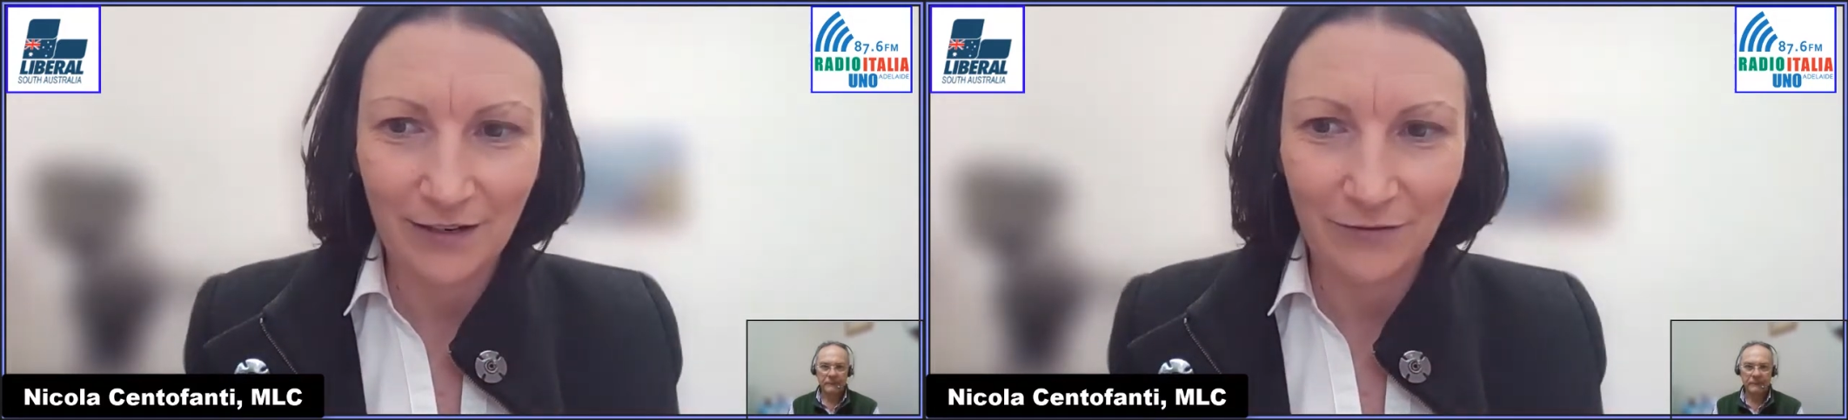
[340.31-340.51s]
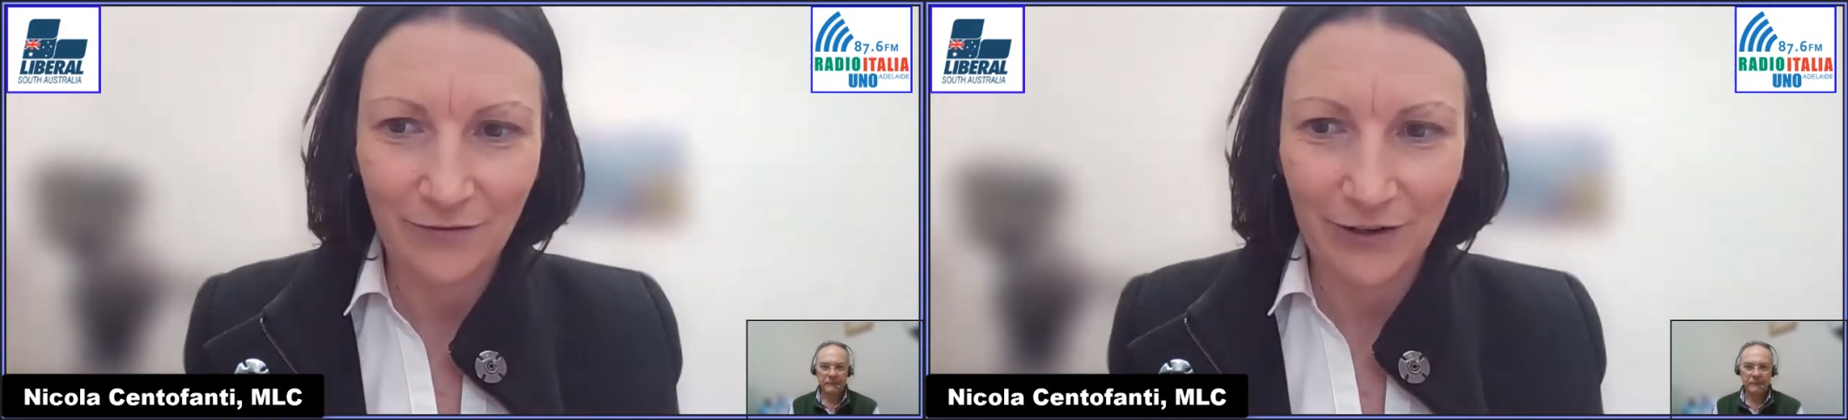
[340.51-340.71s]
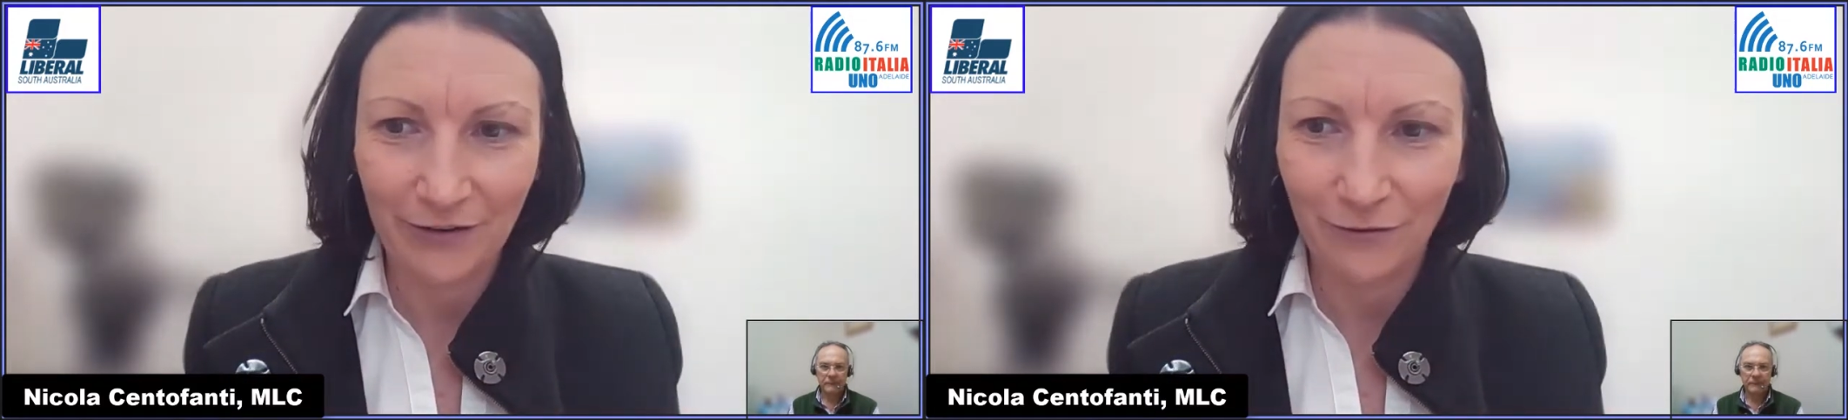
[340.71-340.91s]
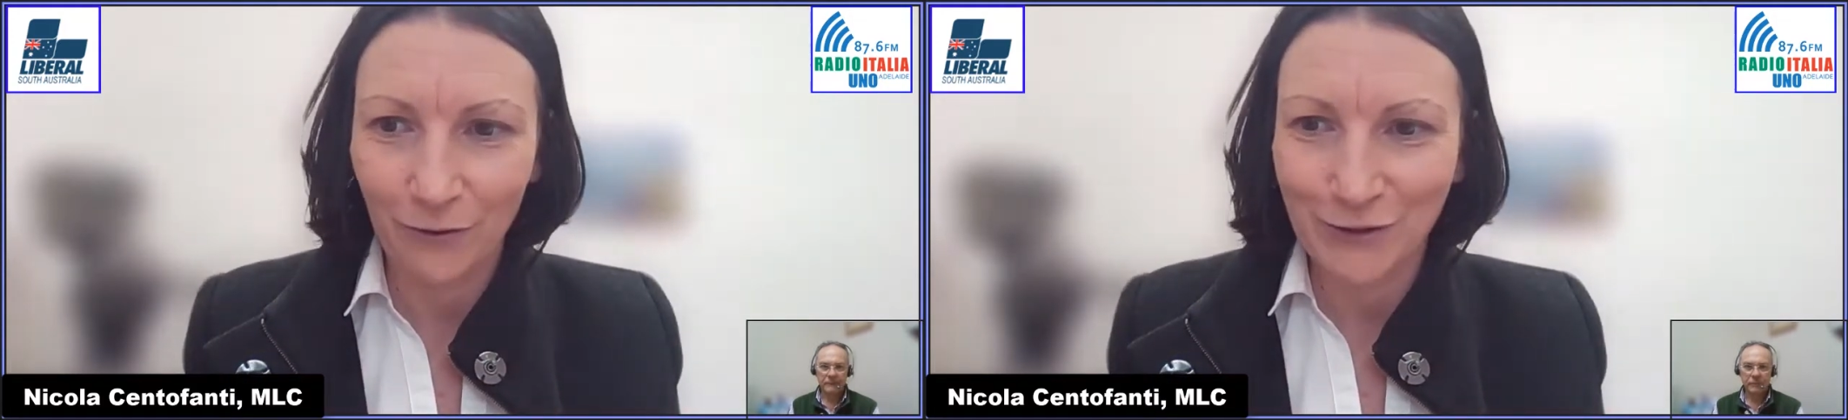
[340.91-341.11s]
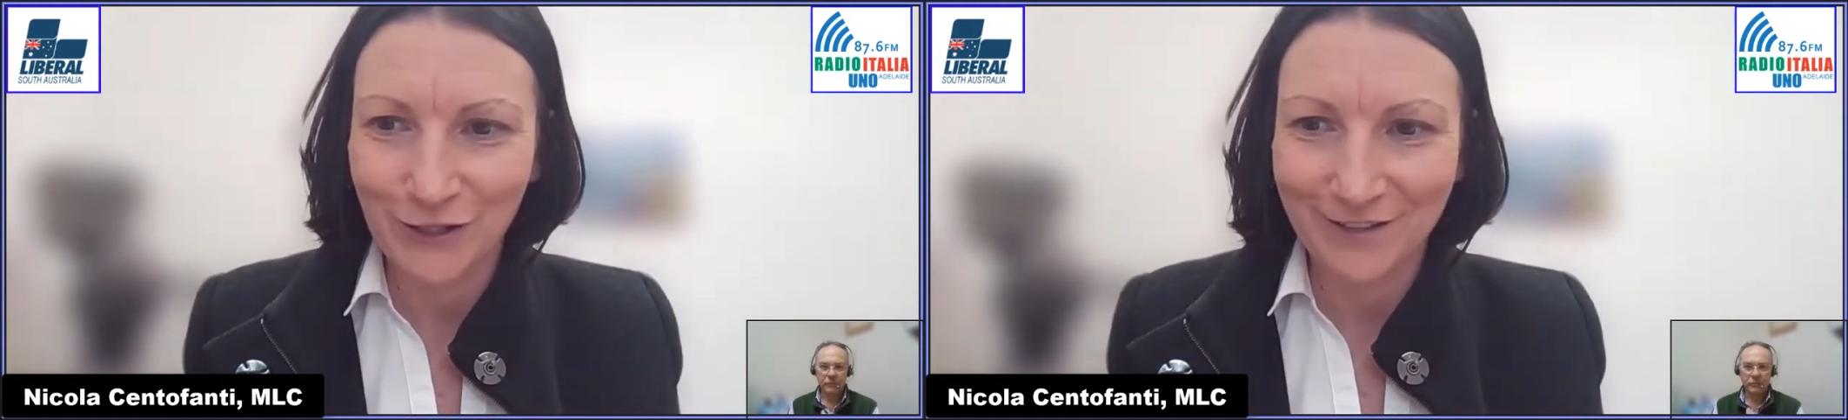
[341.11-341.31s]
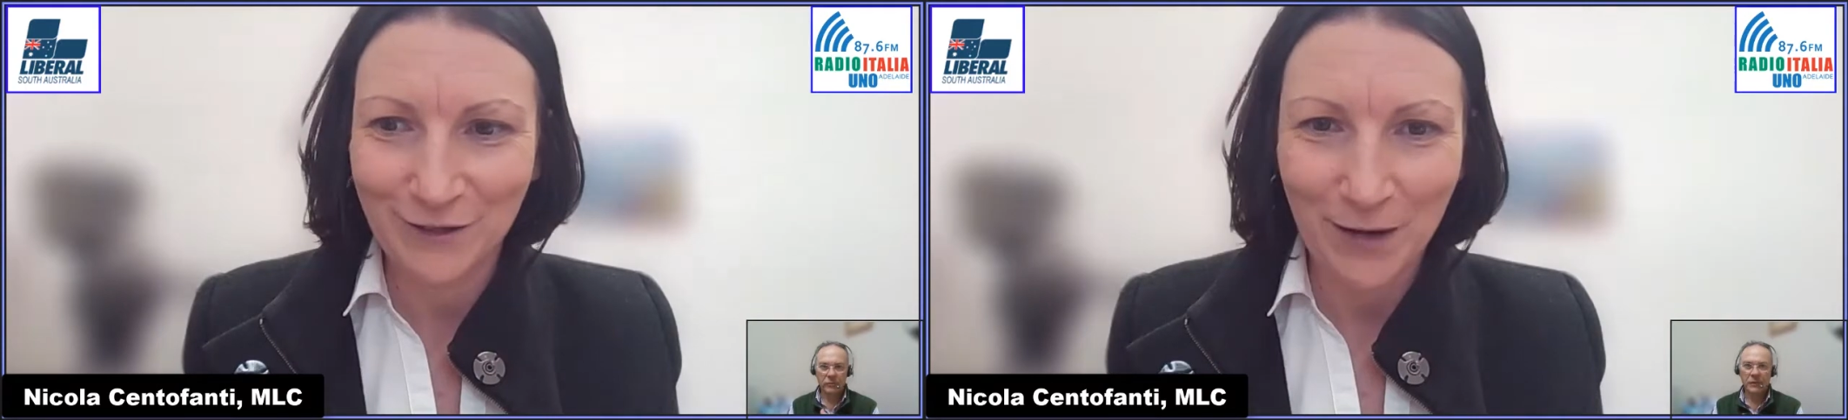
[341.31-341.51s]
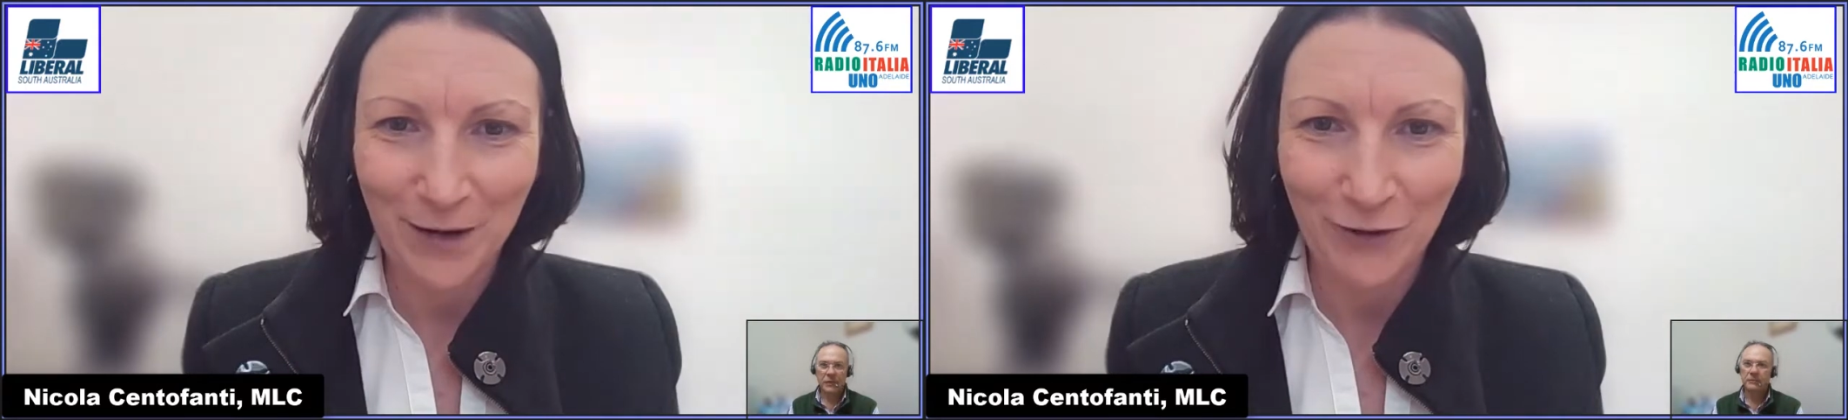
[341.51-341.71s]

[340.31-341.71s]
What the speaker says: and very fortunate to be